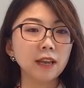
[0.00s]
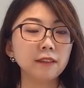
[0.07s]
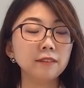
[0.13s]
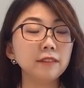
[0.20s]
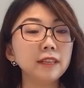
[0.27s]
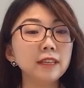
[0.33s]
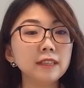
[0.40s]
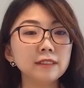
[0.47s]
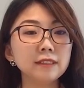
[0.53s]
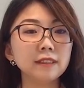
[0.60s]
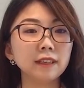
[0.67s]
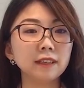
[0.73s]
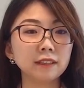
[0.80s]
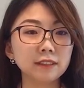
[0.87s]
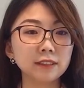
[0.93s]
And these
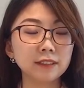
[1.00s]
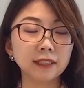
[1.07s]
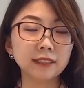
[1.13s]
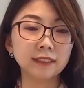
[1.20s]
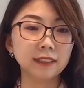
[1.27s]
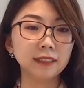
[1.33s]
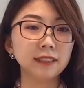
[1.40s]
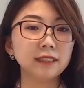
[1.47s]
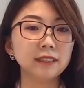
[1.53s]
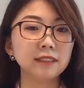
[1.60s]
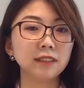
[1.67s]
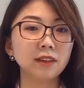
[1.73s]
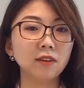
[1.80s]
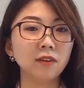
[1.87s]
standards